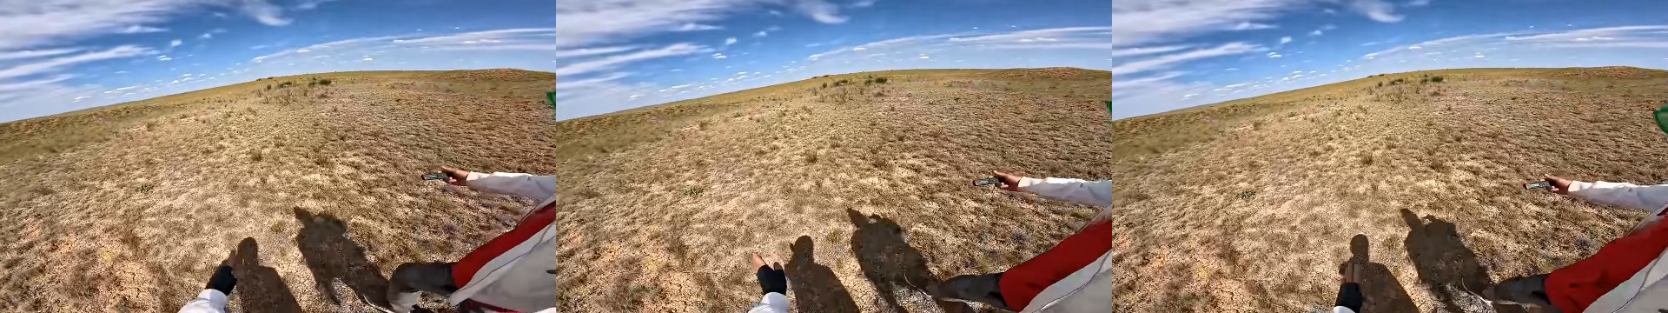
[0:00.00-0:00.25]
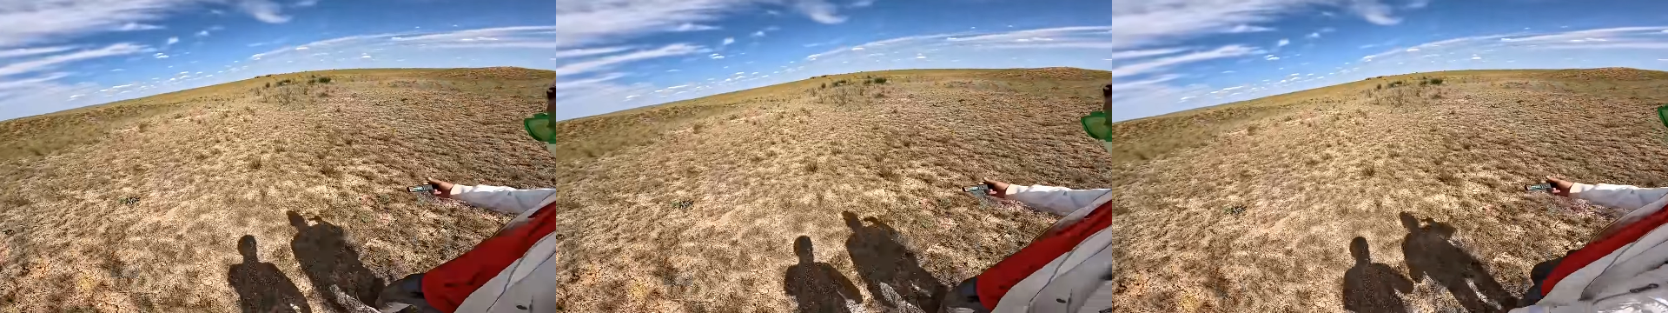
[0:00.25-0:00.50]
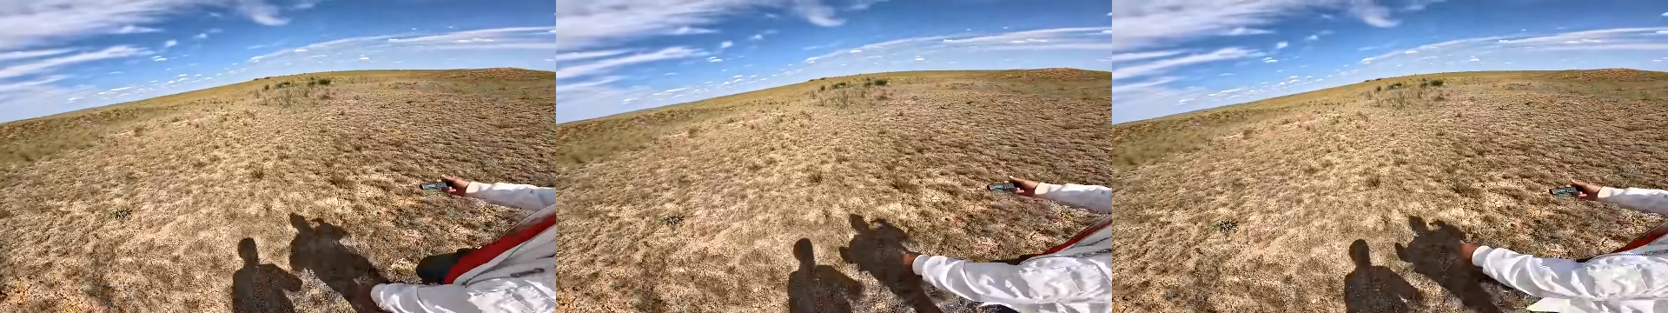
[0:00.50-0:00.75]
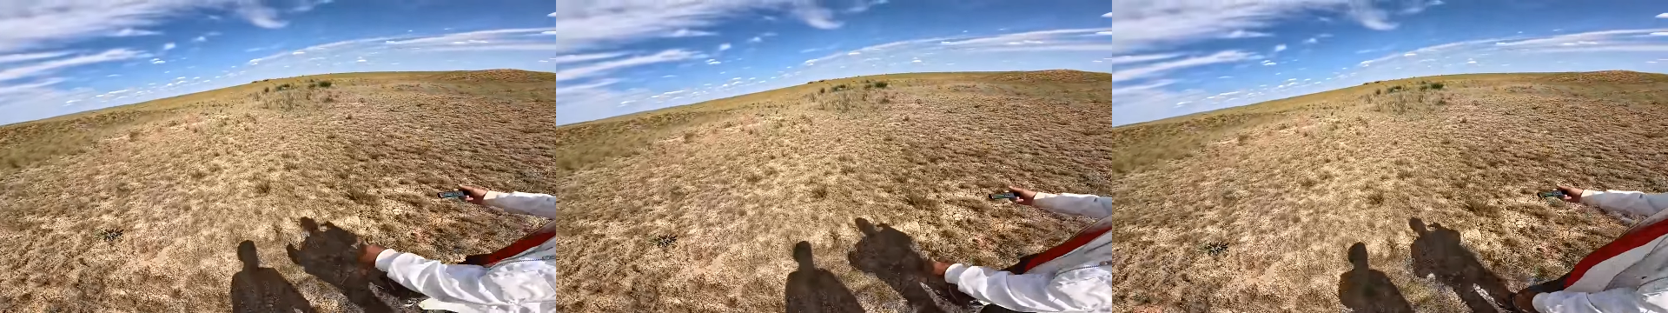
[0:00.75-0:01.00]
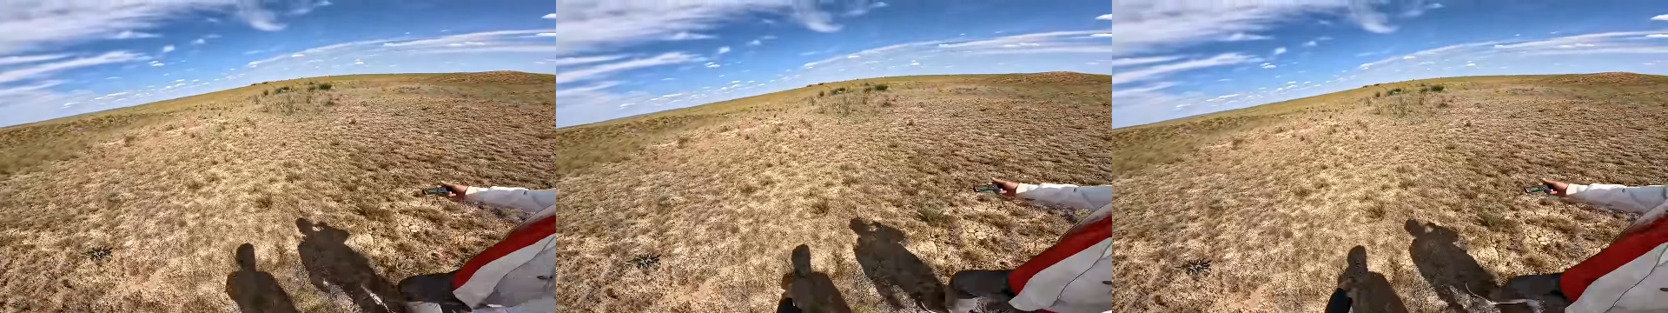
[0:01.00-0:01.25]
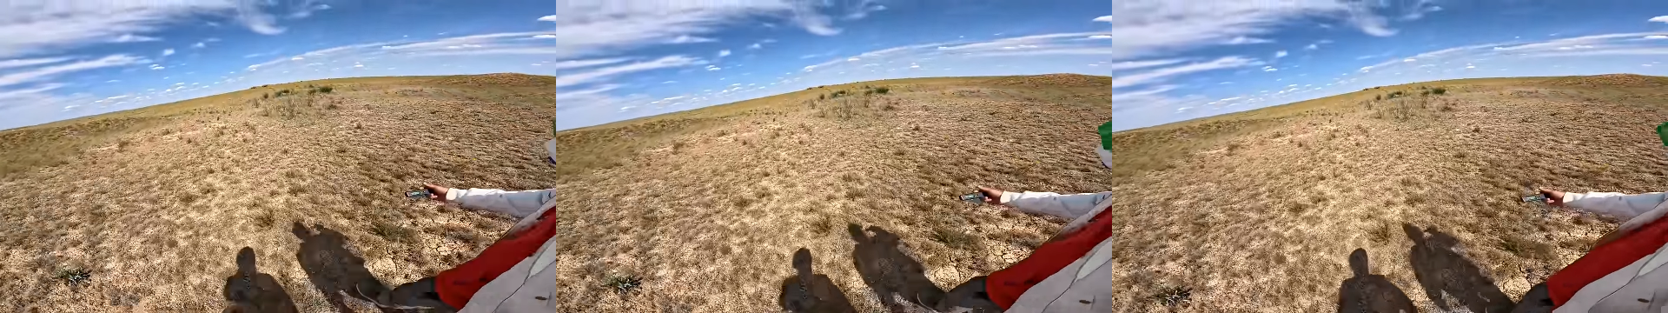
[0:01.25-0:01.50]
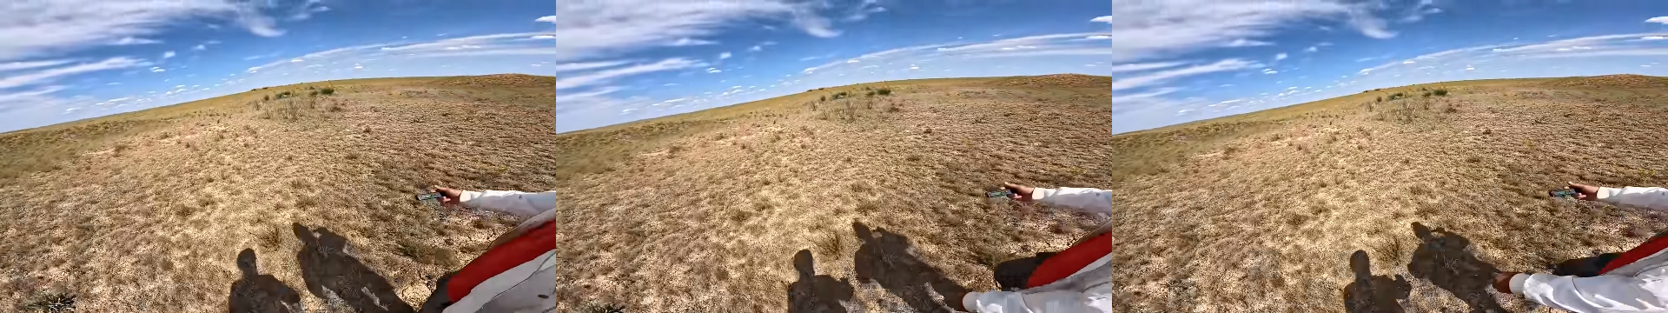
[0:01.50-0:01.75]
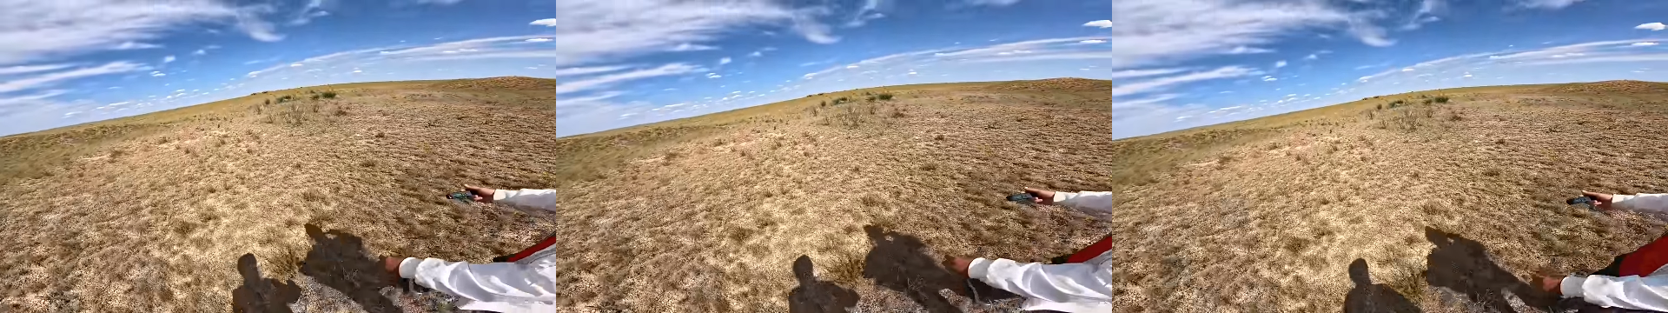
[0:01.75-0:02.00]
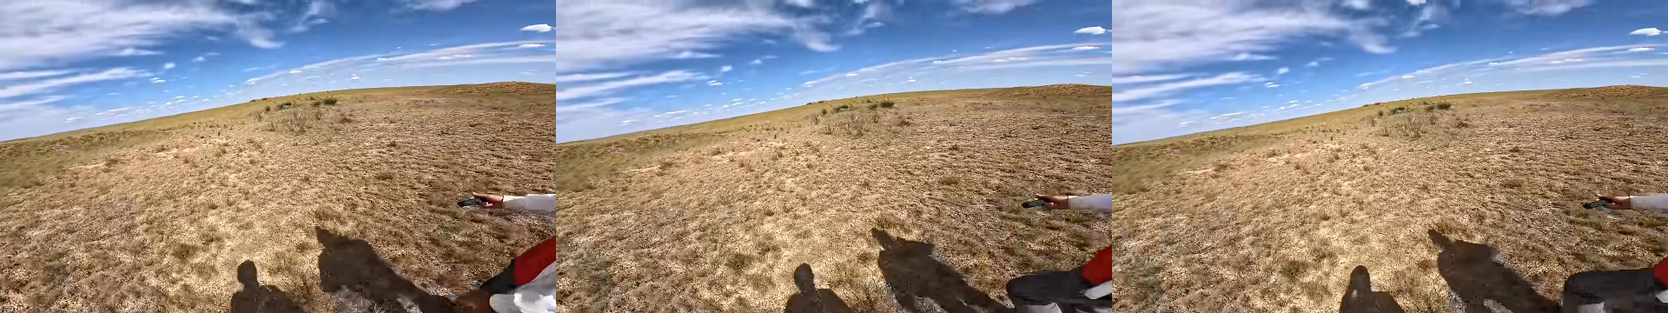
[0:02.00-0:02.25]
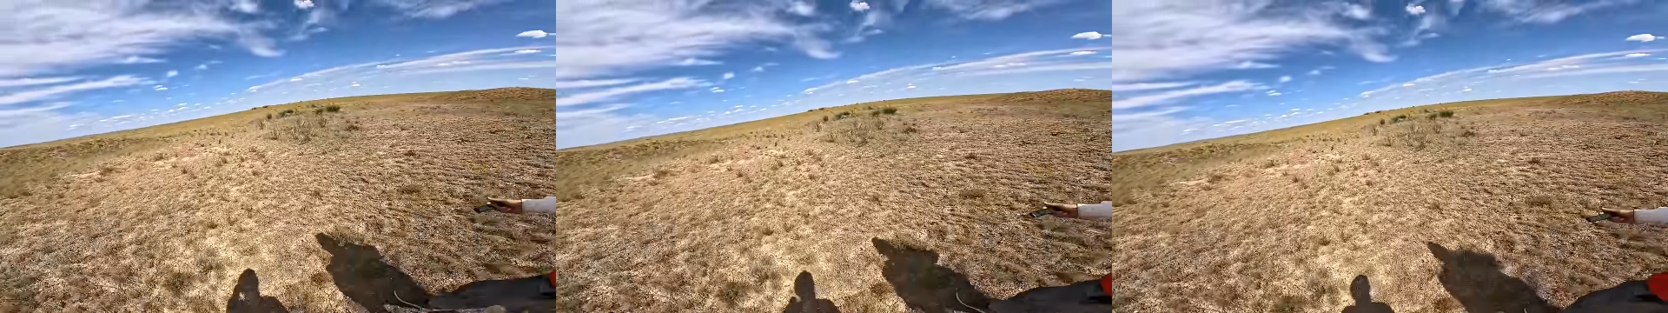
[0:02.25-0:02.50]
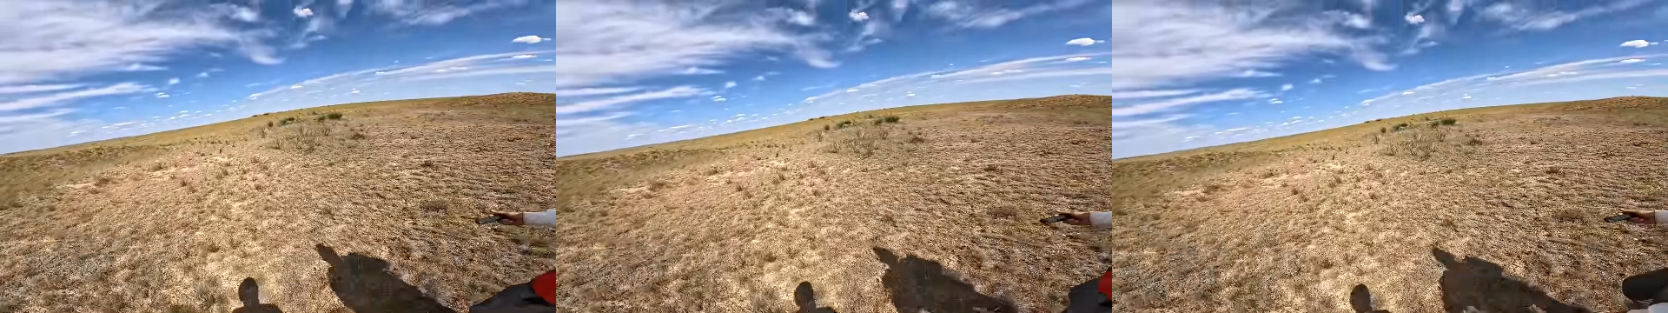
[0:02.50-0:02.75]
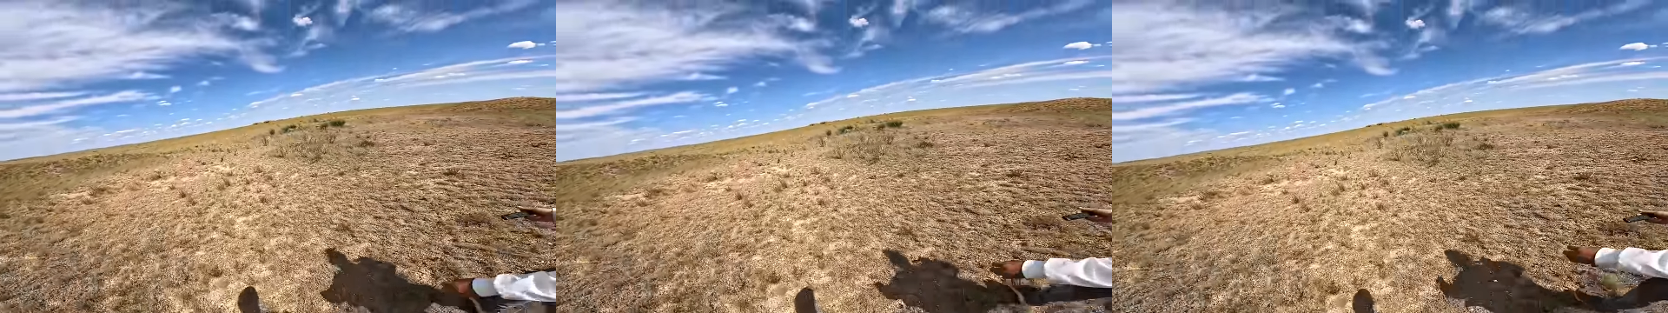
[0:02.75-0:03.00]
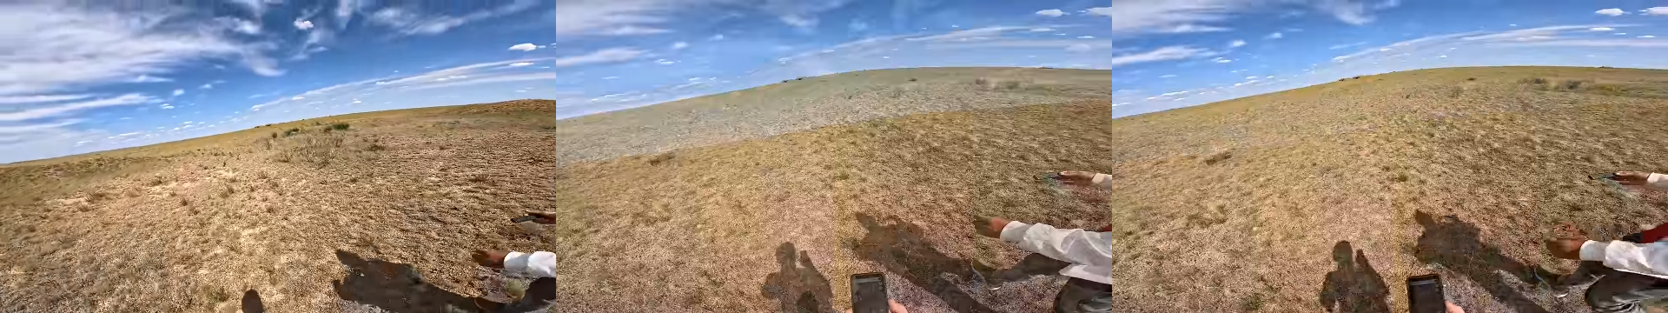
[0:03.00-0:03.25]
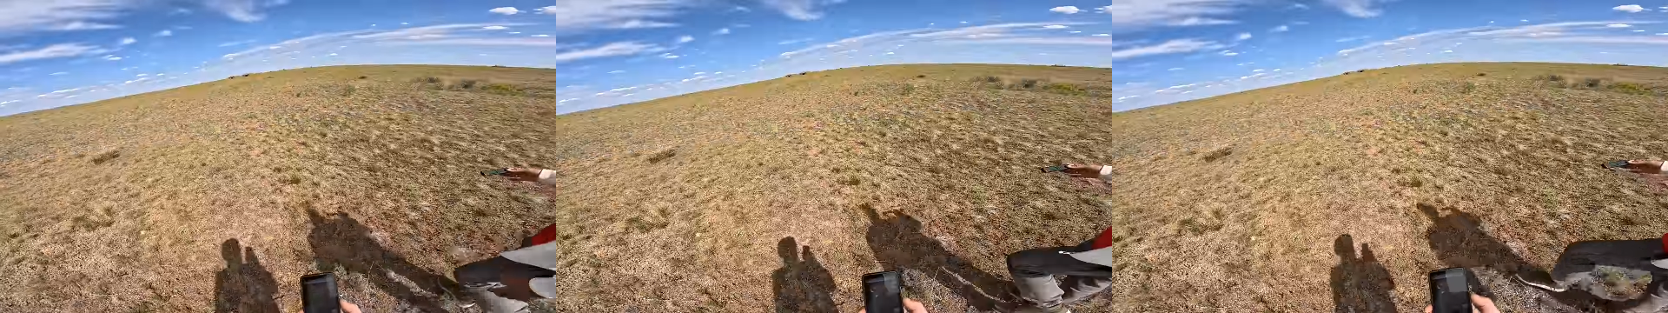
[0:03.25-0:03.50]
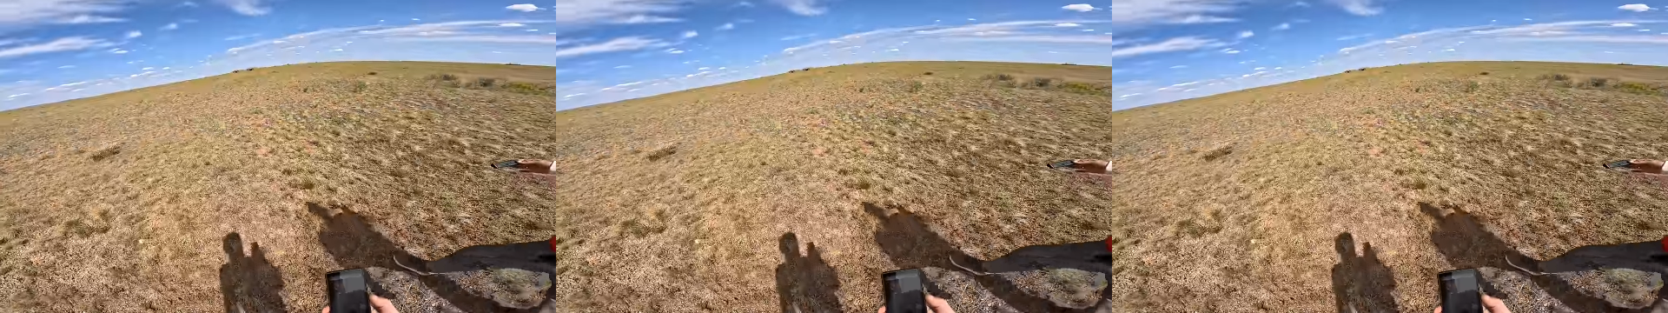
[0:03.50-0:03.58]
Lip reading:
[unreadable: no face in view]